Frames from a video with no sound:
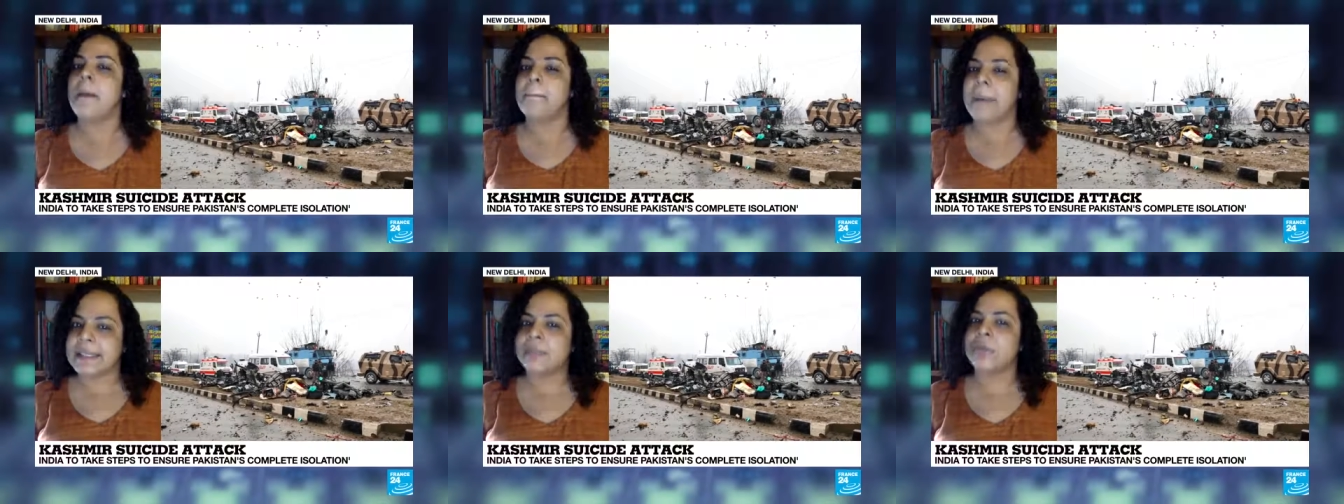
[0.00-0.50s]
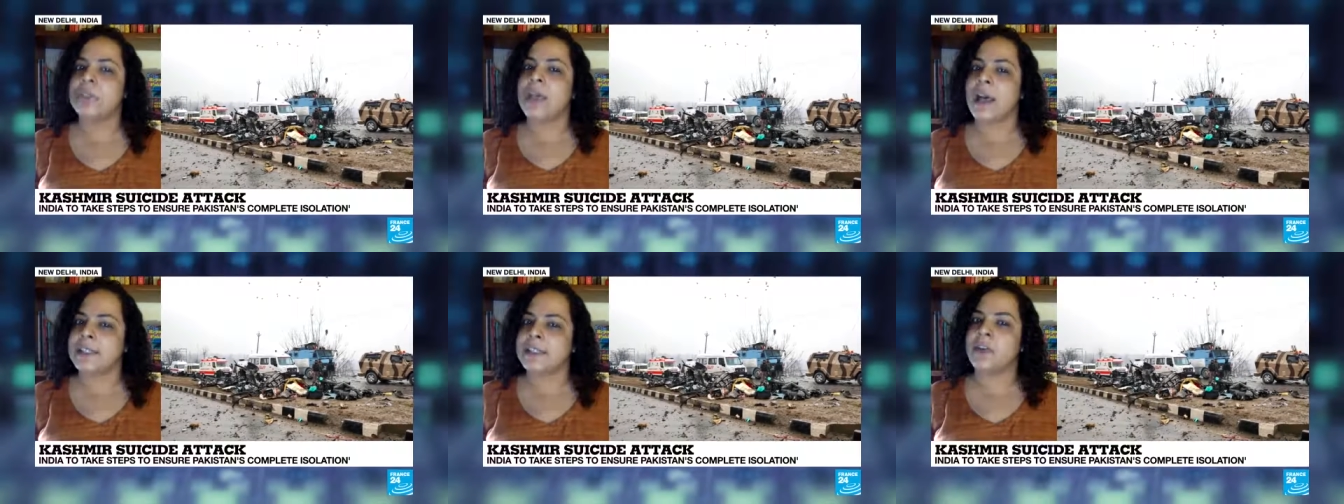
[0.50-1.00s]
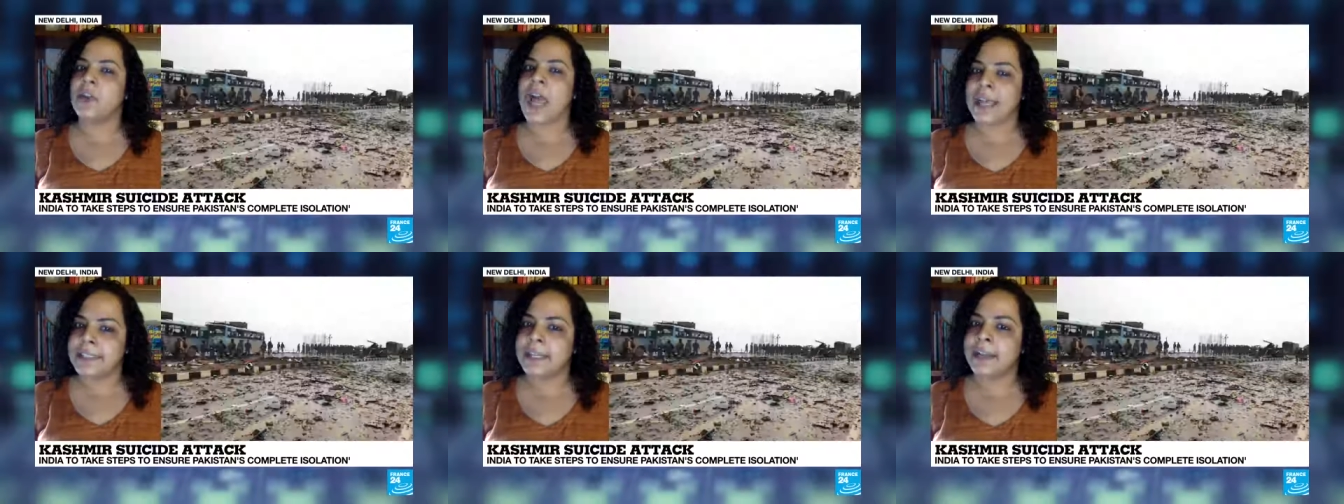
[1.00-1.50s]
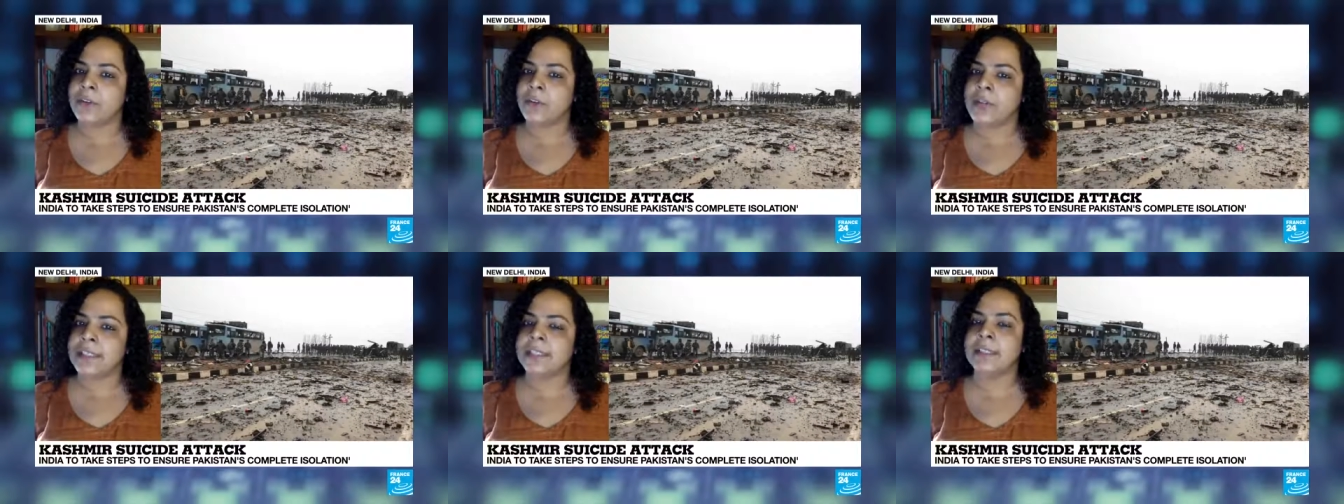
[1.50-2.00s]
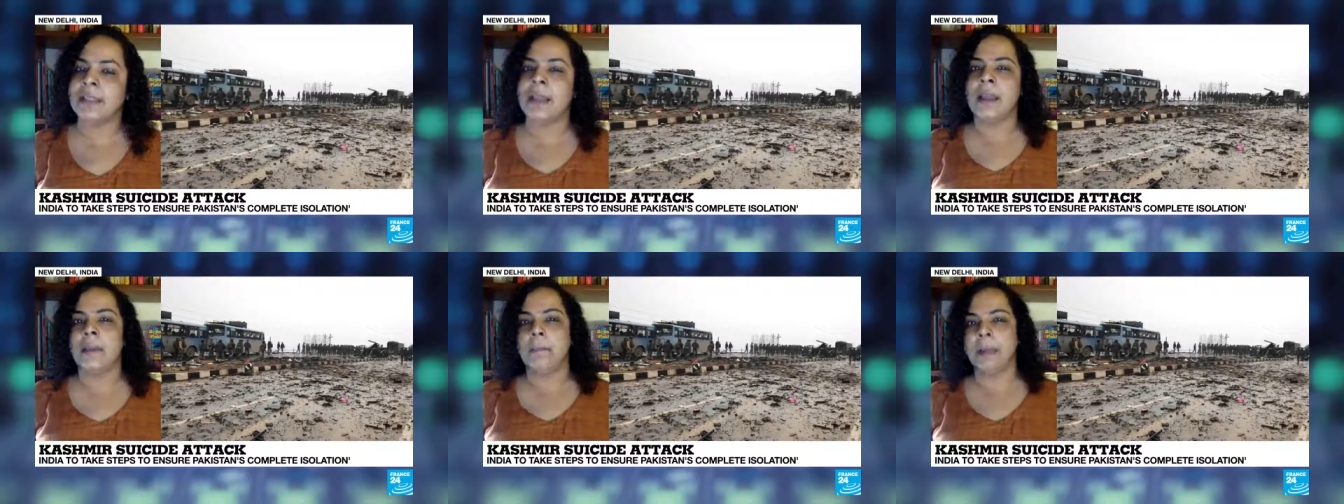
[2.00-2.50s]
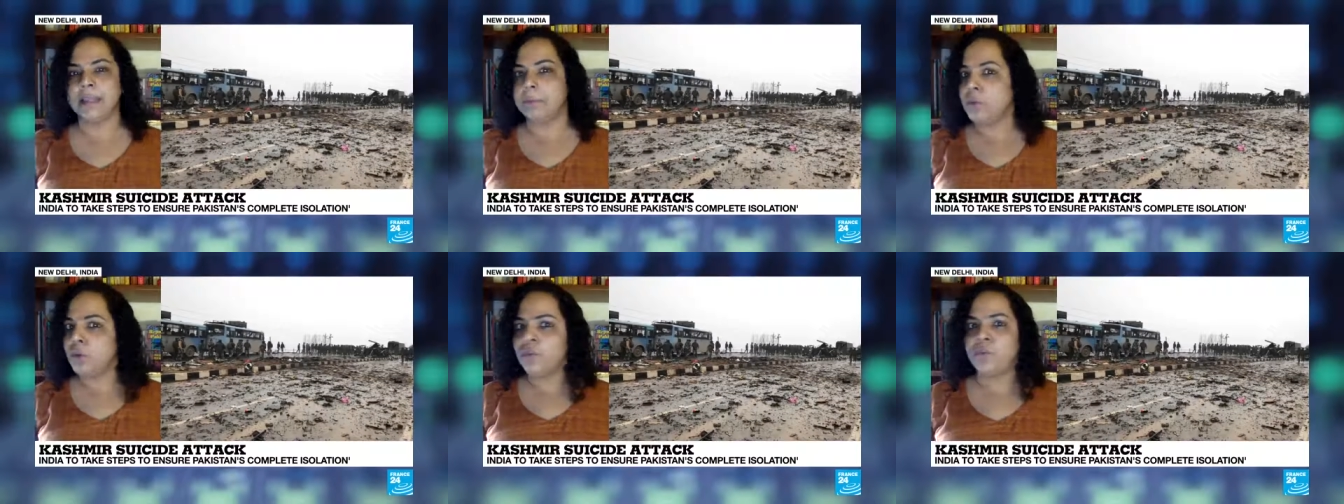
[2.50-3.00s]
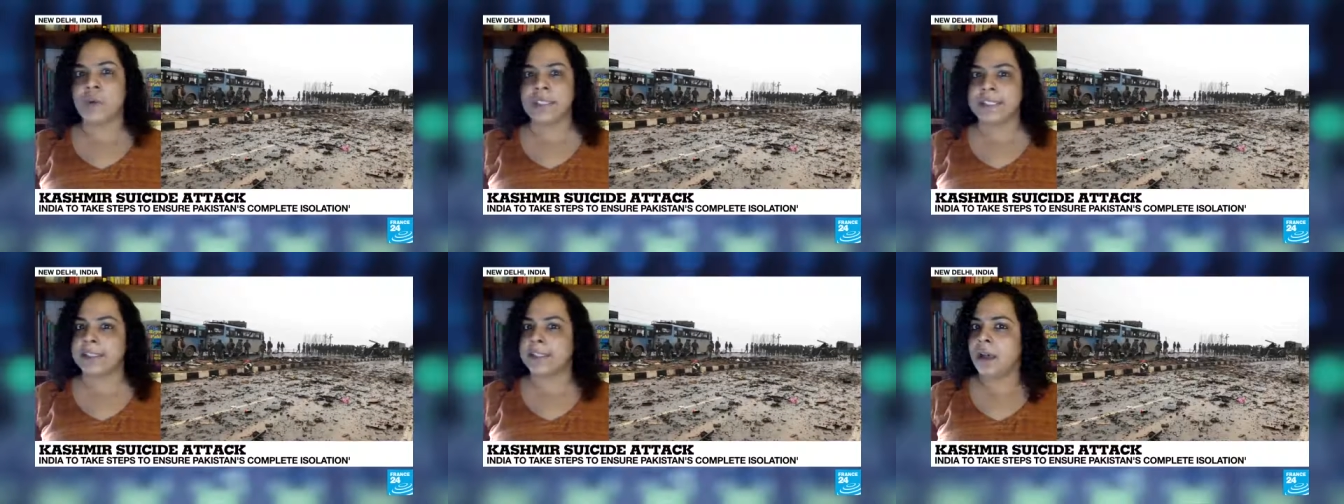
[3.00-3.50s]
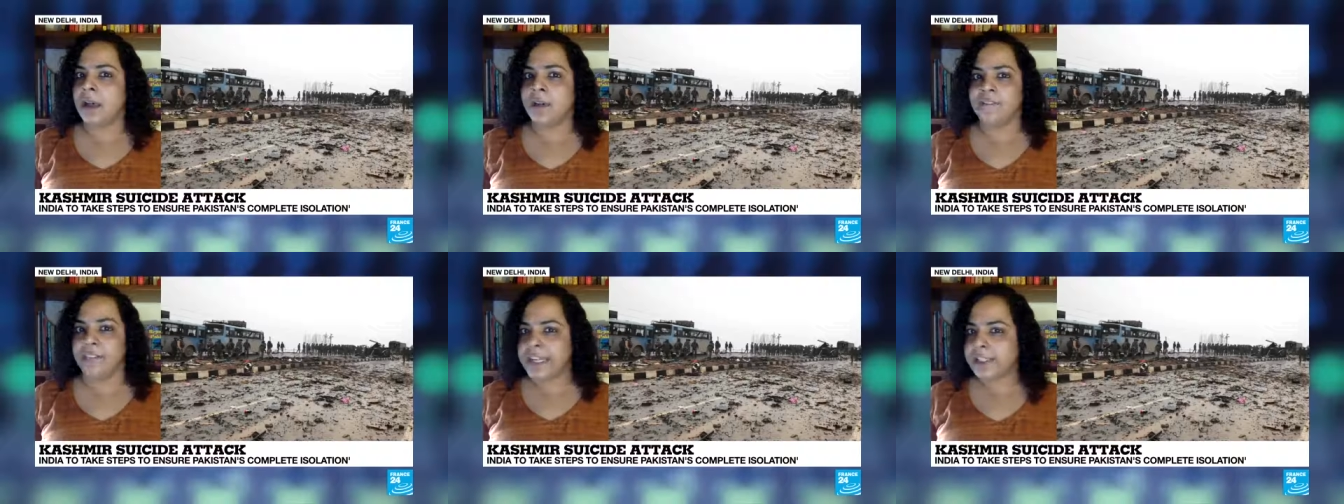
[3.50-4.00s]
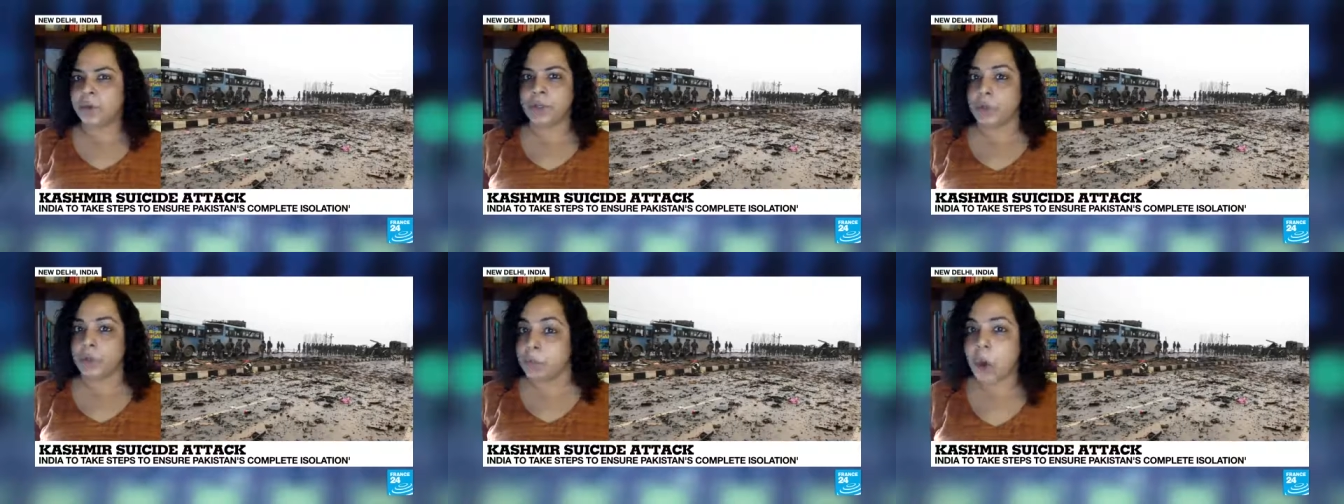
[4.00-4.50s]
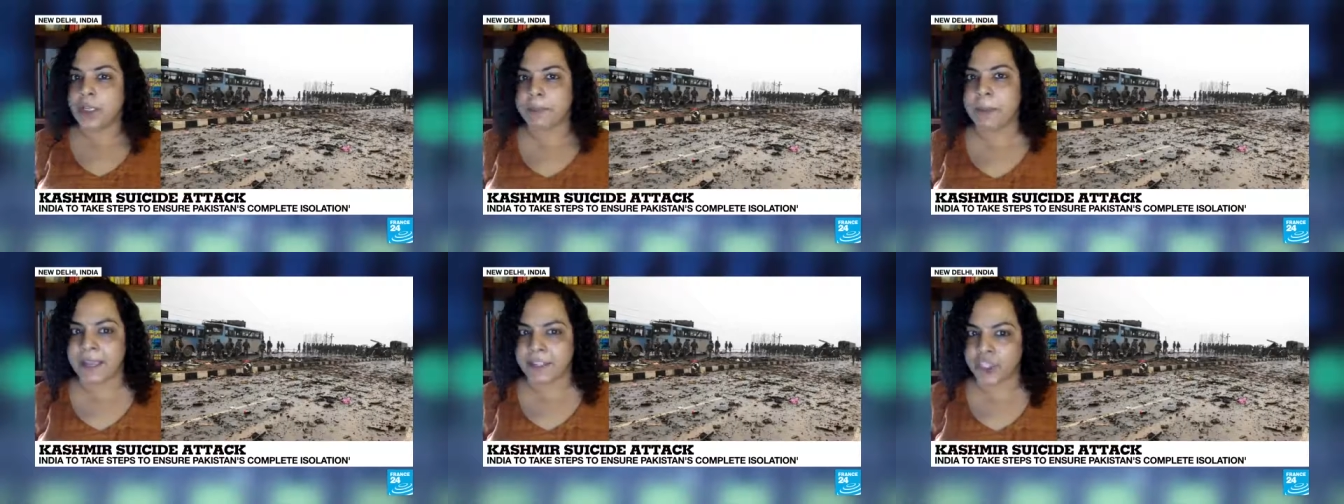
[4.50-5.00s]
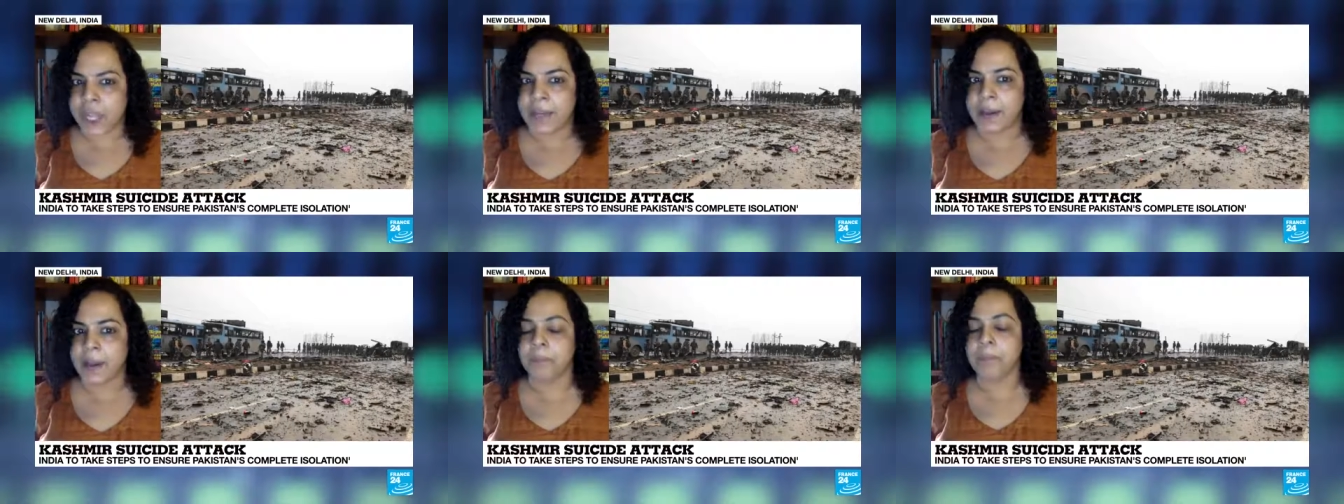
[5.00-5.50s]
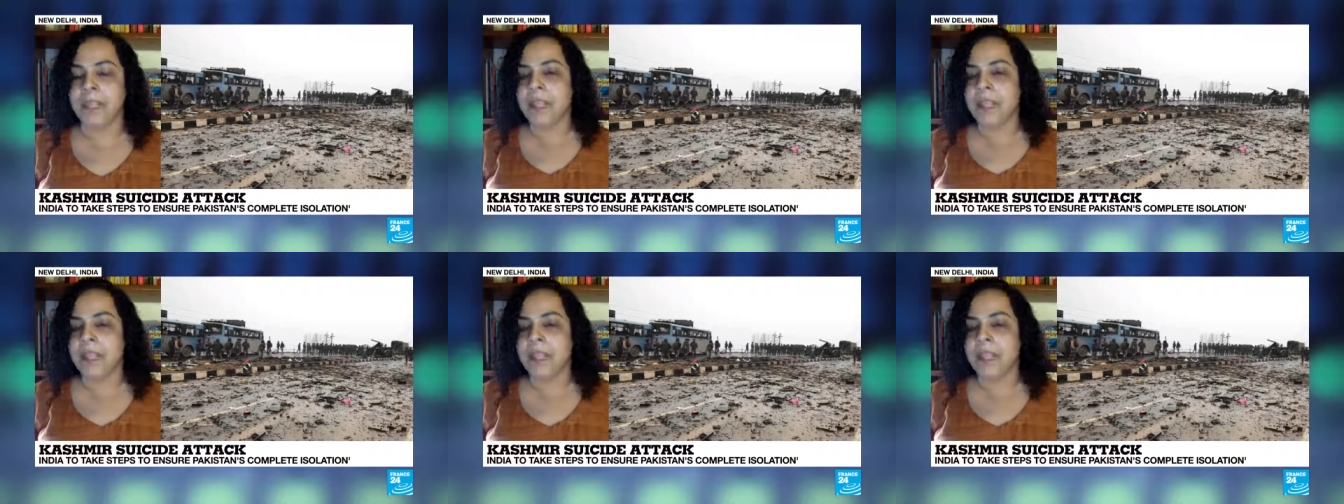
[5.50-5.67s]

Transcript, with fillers: Masood Azhar, as a terrorist, but the move was uh, vetoed or blocked by China.